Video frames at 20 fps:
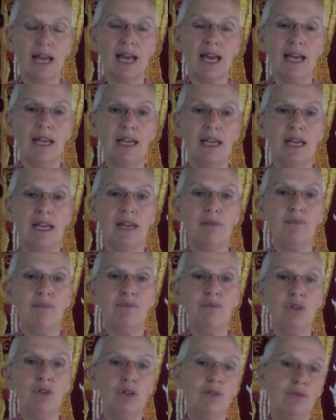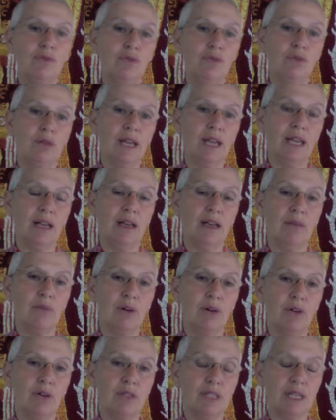a beautiful healing
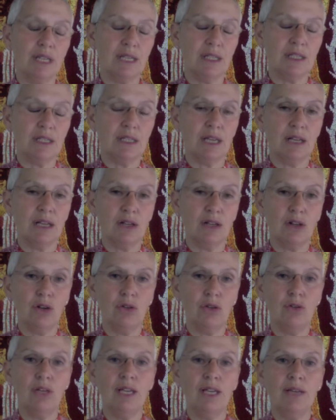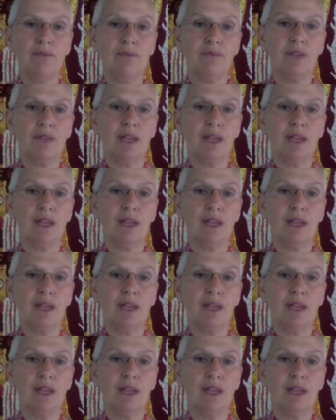process including